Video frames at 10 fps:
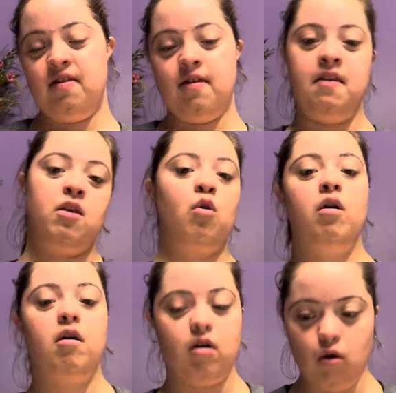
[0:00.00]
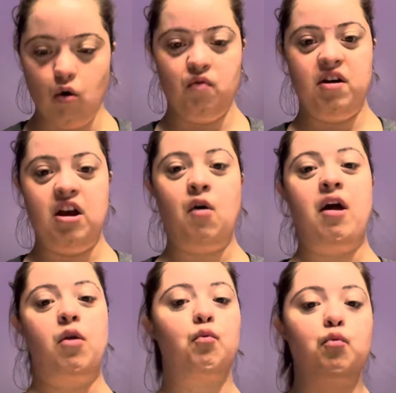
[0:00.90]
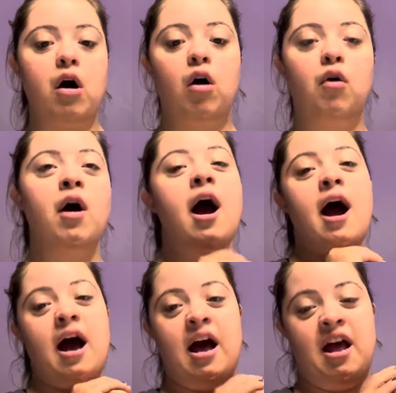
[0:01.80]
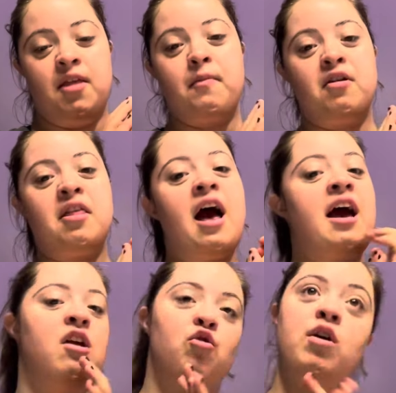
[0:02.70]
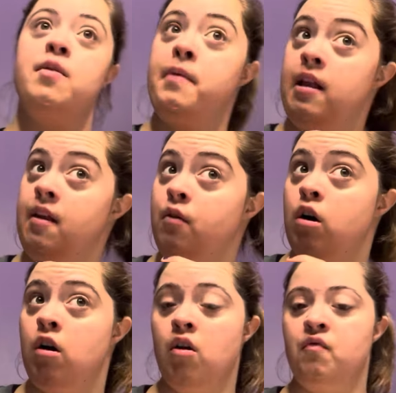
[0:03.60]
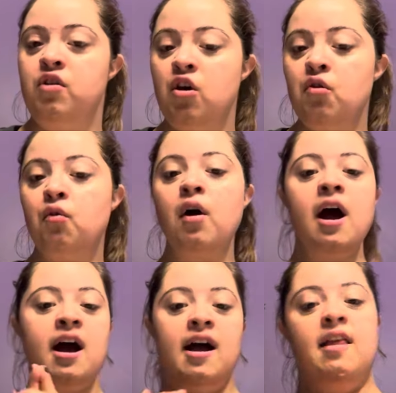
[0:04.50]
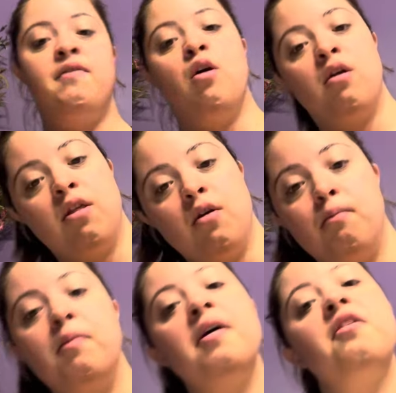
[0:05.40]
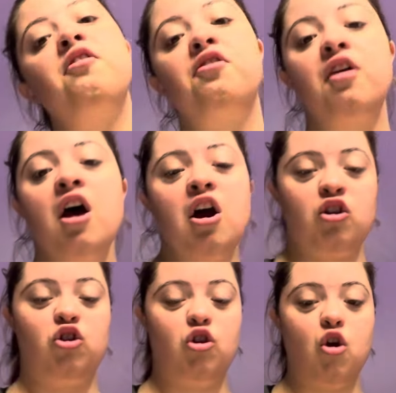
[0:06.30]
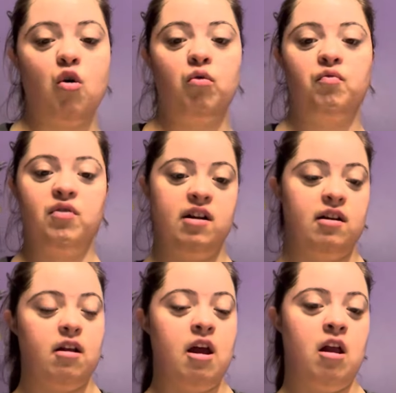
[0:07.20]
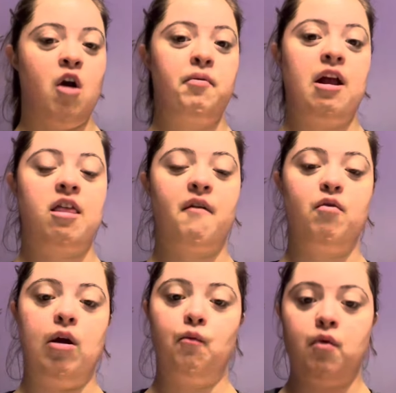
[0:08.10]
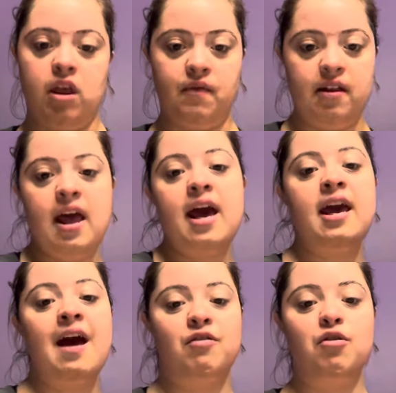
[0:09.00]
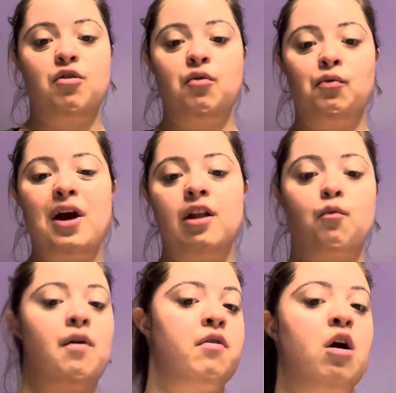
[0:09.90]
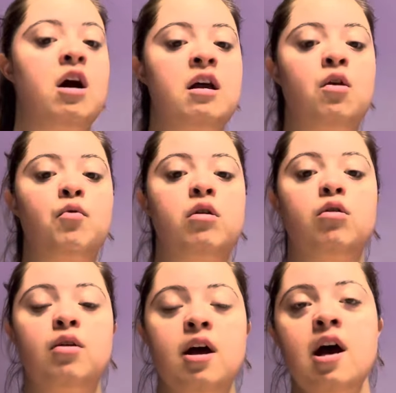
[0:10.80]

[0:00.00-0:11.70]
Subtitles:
this whole video as well. As much as I enjoyed making it for all of you, I love you all so much. Don't forget and hope you guys have a great rest of your day, afternoon, night, wherever you are in the world.